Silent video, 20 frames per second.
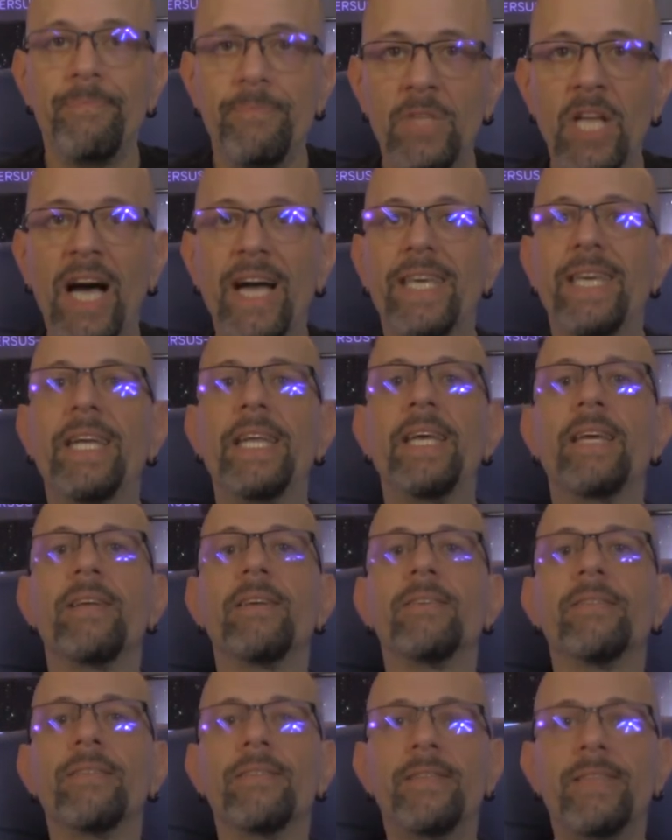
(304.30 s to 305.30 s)
Not kidding.
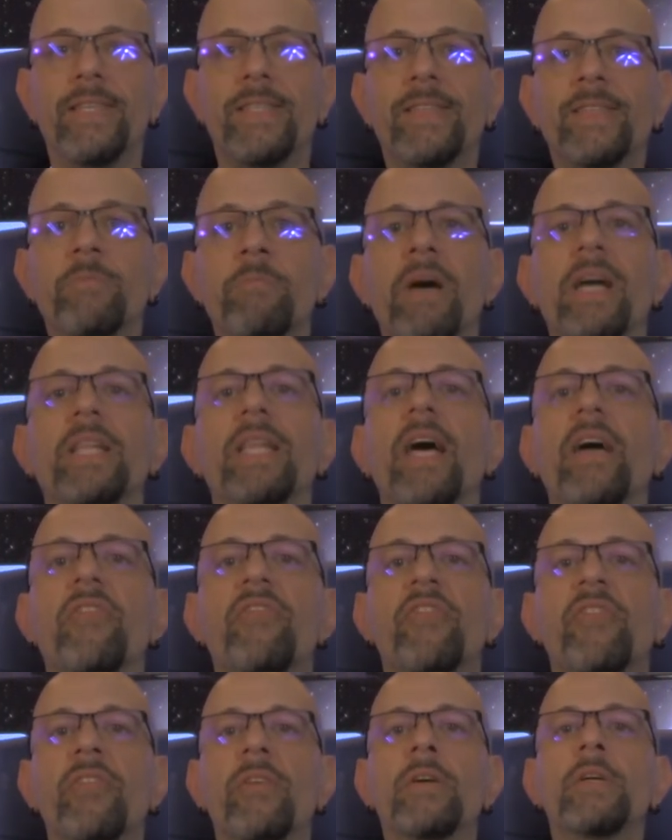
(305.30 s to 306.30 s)
This is my
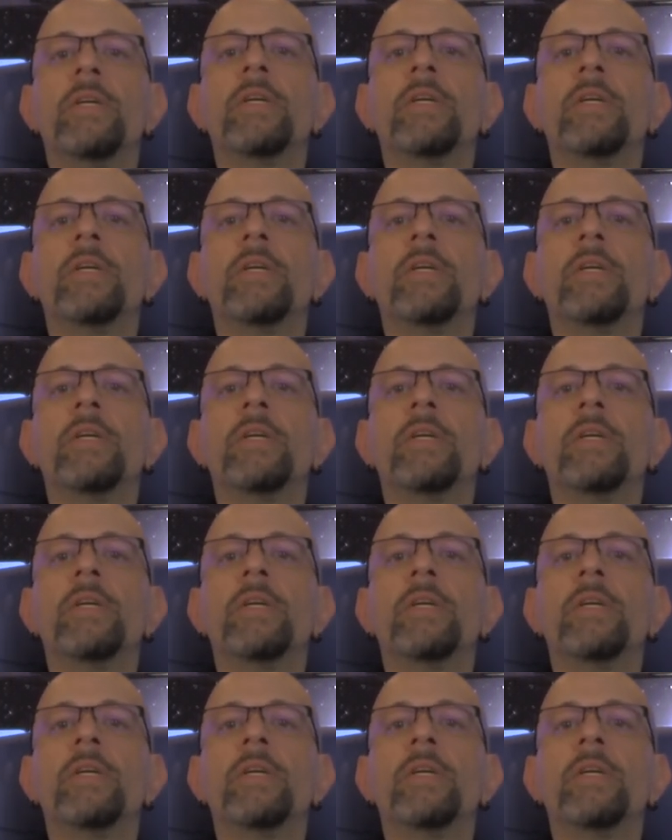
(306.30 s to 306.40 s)
life.